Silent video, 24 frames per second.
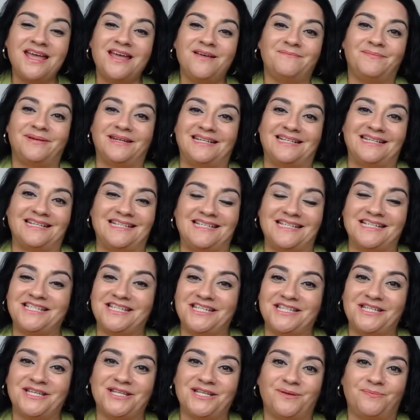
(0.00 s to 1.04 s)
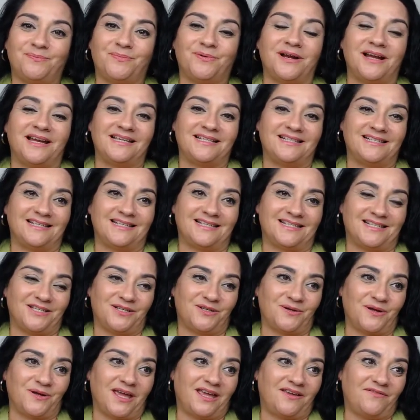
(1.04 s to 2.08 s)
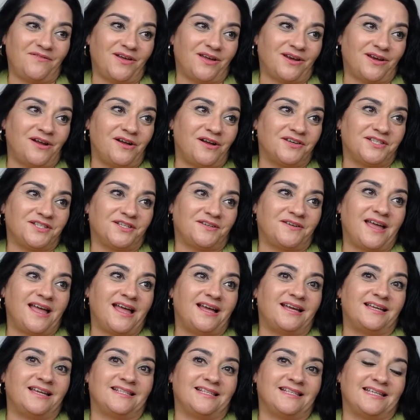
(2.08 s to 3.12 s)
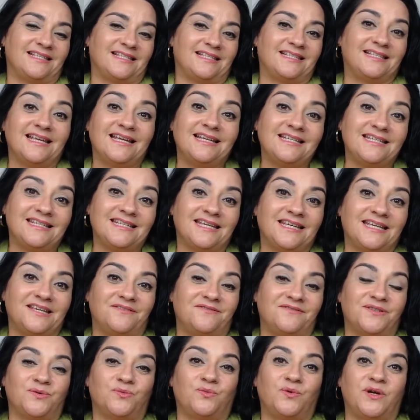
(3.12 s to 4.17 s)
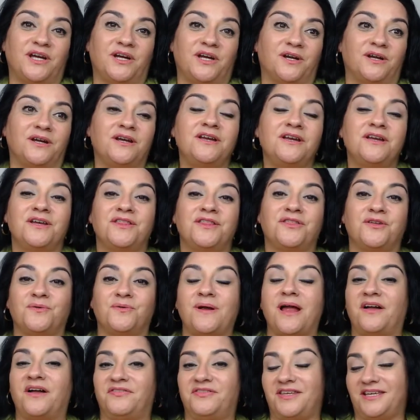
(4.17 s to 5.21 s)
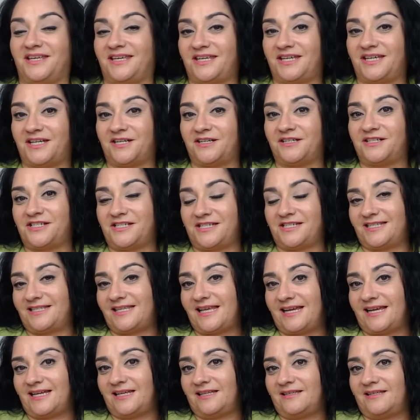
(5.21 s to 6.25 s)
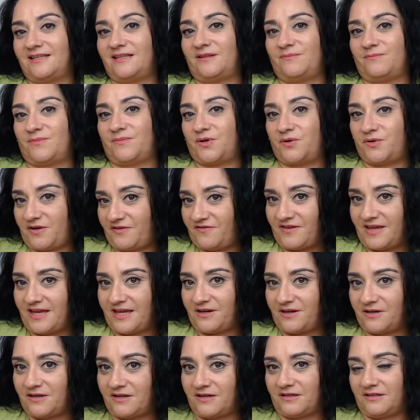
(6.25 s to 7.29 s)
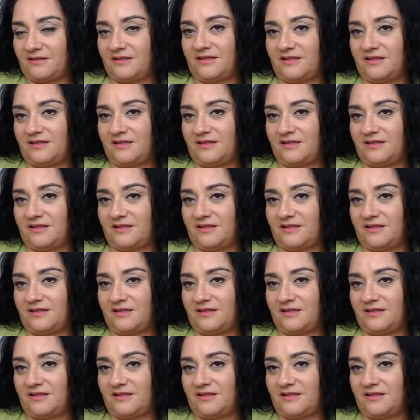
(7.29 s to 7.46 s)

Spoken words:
But in addition to the prizes, Avon also has incentives where throughout the year, just like a little motivator,